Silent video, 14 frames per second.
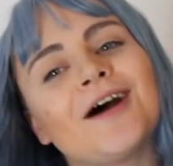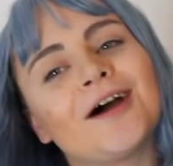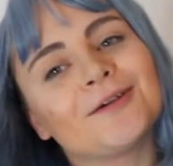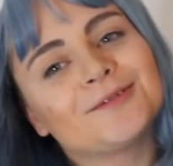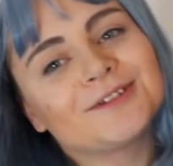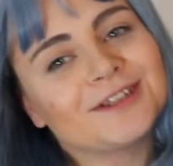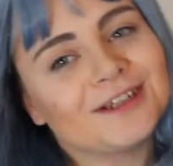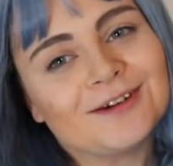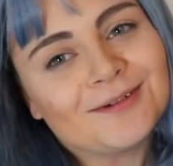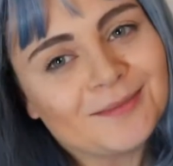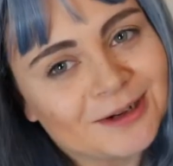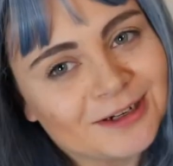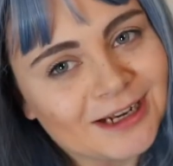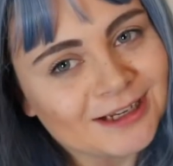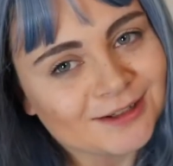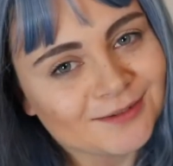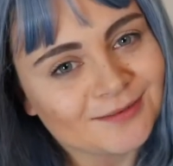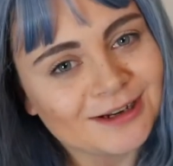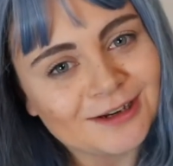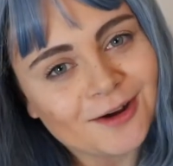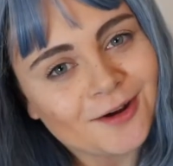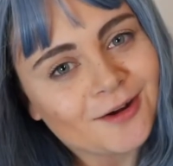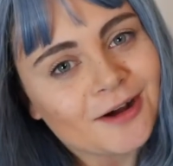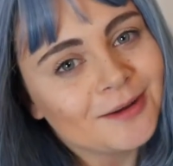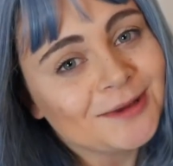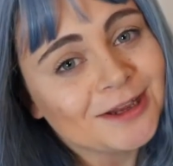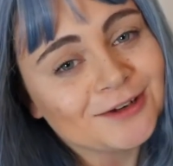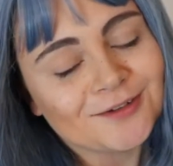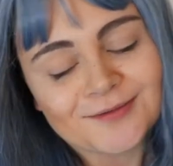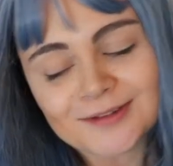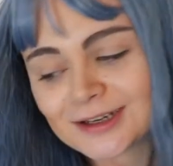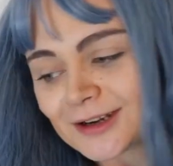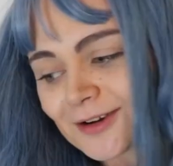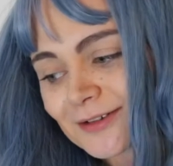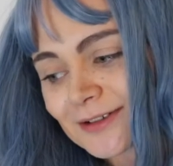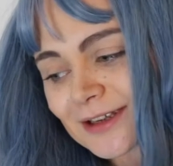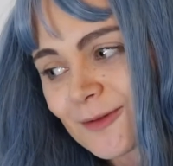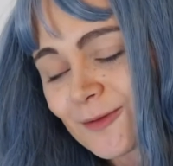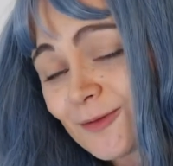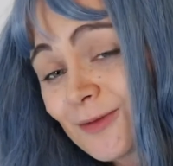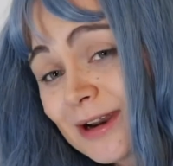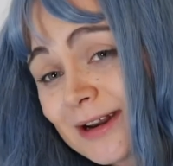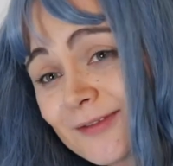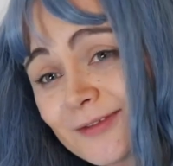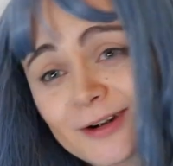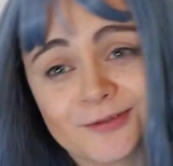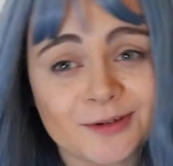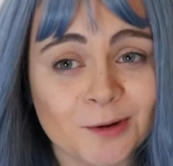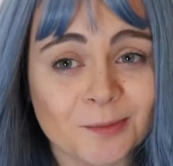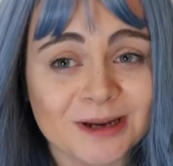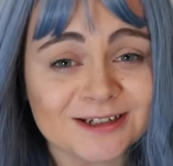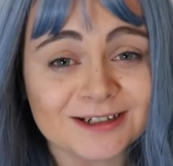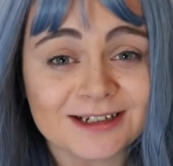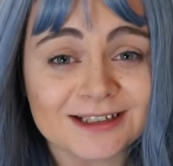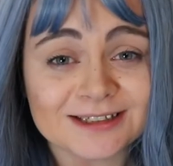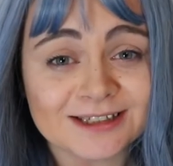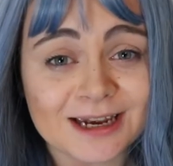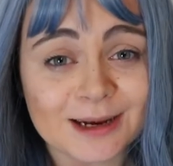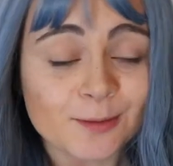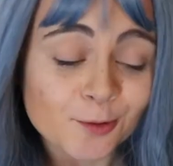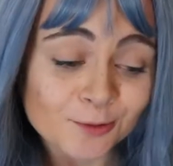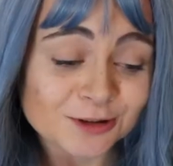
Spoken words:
I will see you in my next video. I make new videos whenever I feel mentally stable,